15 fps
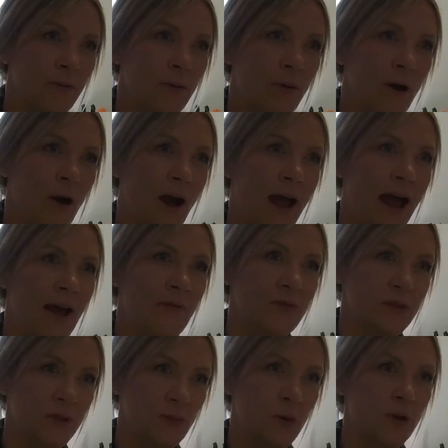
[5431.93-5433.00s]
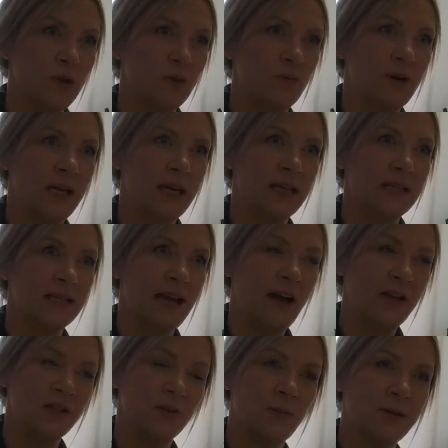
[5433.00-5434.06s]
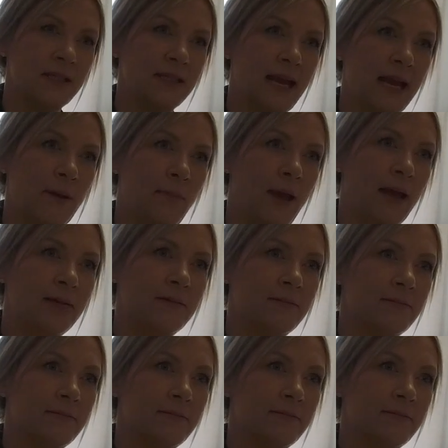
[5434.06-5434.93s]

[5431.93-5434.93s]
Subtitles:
where I have just wanted to ring in and say, I just want to stay in bed.